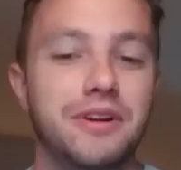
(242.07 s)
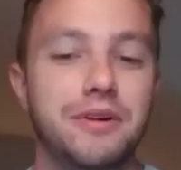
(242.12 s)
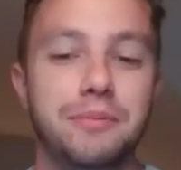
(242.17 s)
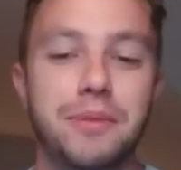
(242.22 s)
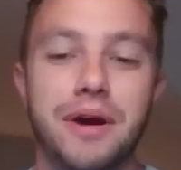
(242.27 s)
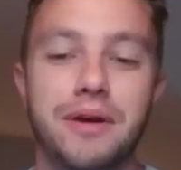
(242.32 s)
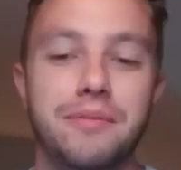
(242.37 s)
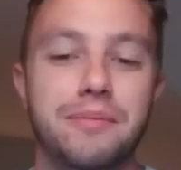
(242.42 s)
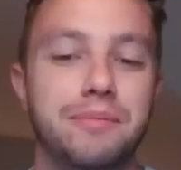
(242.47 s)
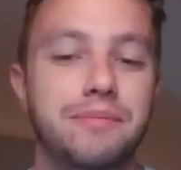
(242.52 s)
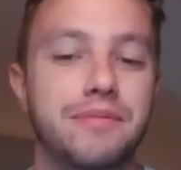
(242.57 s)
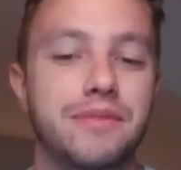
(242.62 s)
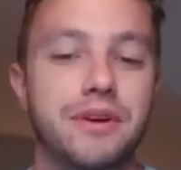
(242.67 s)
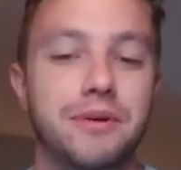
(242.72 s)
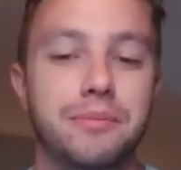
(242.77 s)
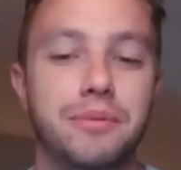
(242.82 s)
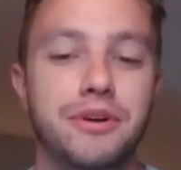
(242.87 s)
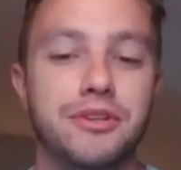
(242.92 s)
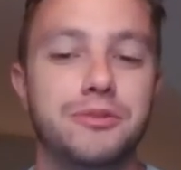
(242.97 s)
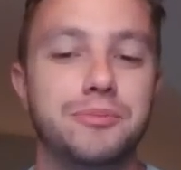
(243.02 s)
know,
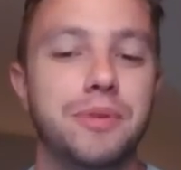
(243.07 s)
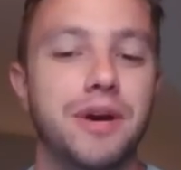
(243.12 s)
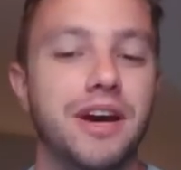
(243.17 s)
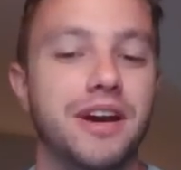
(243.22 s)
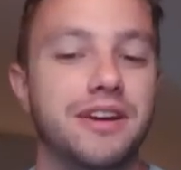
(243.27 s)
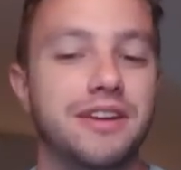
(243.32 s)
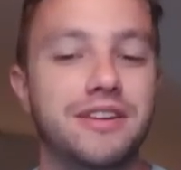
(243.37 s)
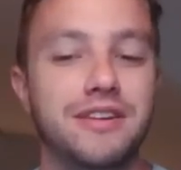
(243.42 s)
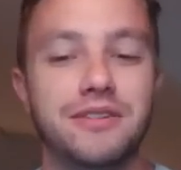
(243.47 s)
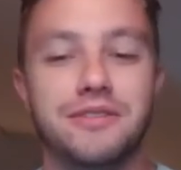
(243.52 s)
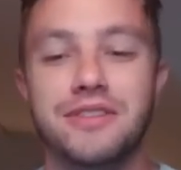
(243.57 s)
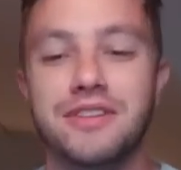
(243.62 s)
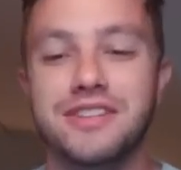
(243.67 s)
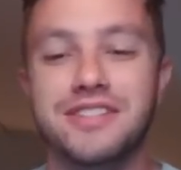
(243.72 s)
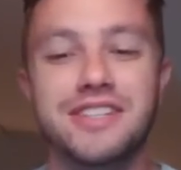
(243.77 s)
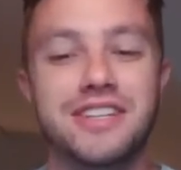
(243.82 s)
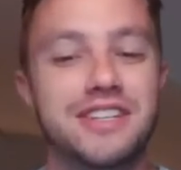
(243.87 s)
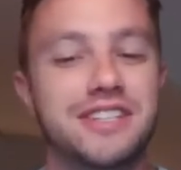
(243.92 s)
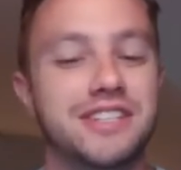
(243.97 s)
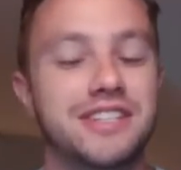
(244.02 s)
pushback, you know, the
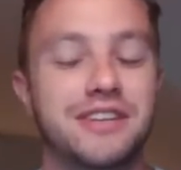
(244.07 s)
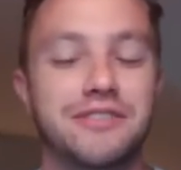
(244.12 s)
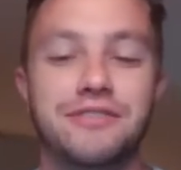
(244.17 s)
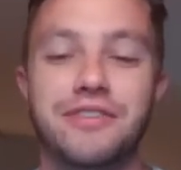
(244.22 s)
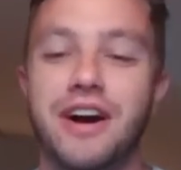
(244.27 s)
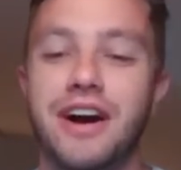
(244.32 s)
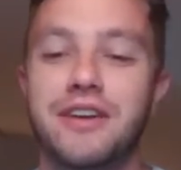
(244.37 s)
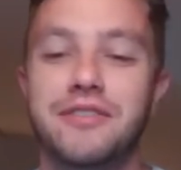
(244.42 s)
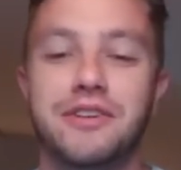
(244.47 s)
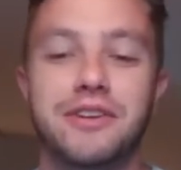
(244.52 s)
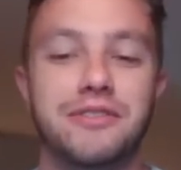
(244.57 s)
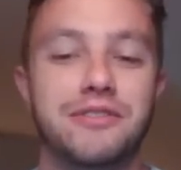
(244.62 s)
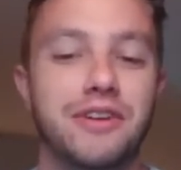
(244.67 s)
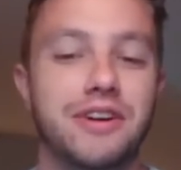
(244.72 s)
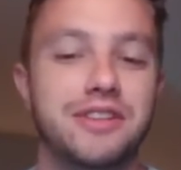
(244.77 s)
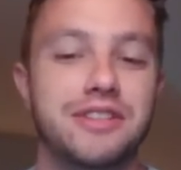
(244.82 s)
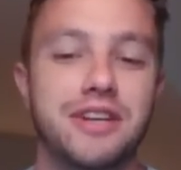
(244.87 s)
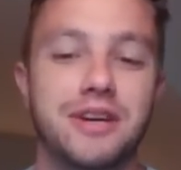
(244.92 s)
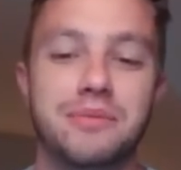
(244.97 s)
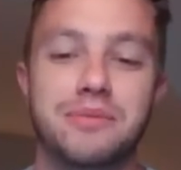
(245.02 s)
6 and the 5 earned
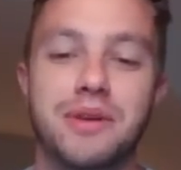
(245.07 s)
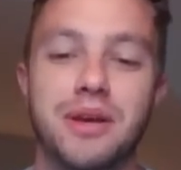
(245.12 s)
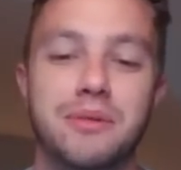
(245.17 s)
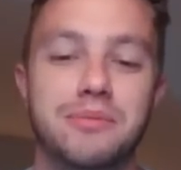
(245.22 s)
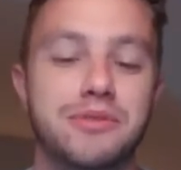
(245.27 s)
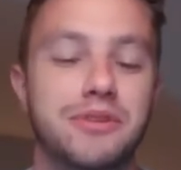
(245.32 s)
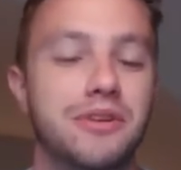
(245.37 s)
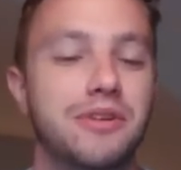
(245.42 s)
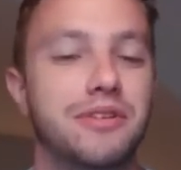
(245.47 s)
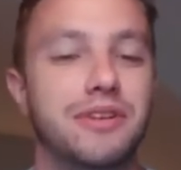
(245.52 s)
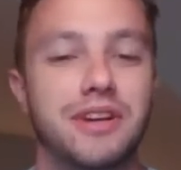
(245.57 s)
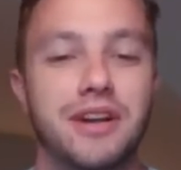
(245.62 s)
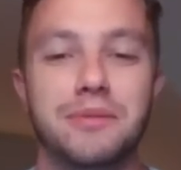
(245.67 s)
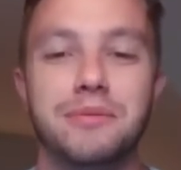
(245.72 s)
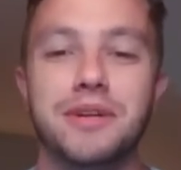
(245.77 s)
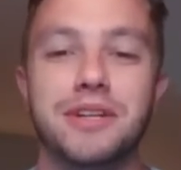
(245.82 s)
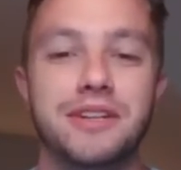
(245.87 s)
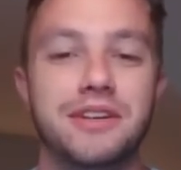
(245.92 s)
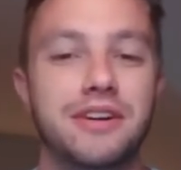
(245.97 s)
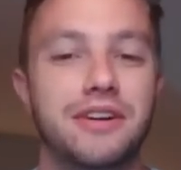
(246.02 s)
run type games. Logan, I
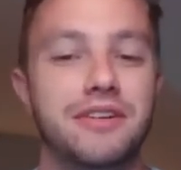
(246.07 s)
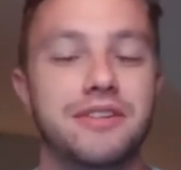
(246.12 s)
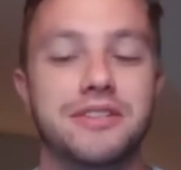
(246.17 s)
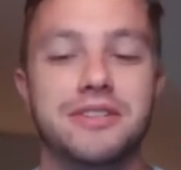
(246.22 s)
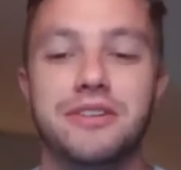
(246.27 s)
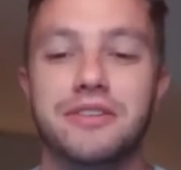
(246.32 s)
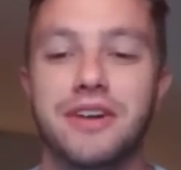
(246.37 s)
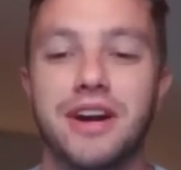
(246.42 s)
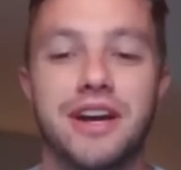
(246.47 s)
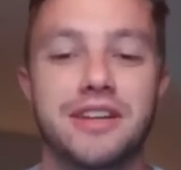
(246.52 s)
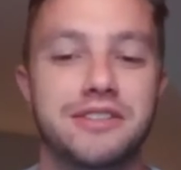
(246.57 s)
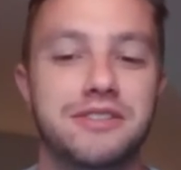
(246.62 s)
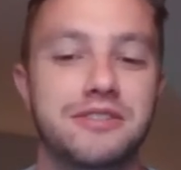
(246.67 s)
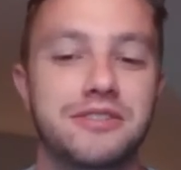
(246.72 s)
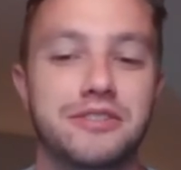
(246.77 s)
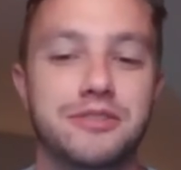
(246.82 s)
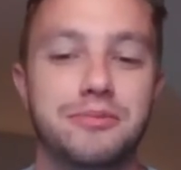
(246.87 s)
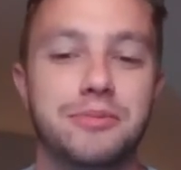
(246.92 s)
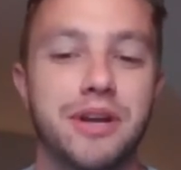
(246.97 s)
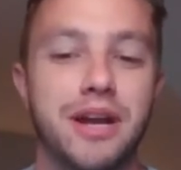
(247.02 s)
mean, Carlos Carrasco has
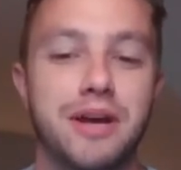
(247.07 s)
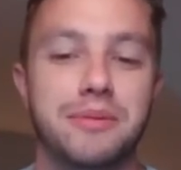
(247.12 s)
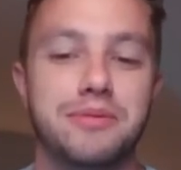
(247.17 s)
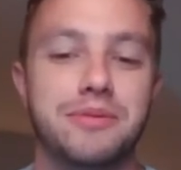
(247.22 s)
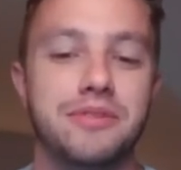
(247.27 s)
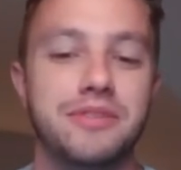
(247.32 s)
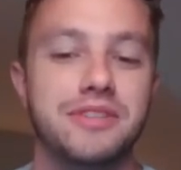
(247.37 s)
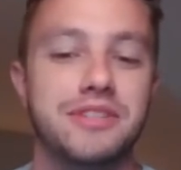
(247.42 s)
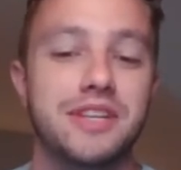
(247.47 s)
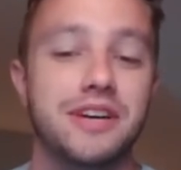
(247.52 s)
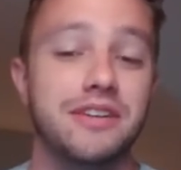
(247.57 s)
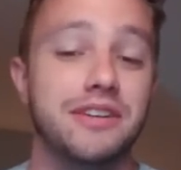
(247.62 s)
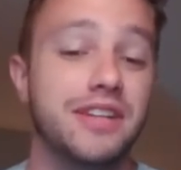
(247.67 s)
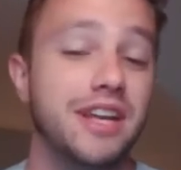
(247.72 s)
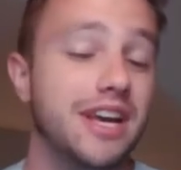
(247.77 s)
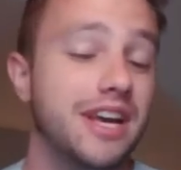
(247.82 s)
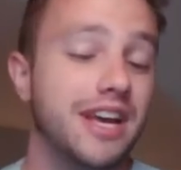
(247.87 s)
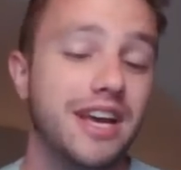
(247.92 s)
just been absolutely selling.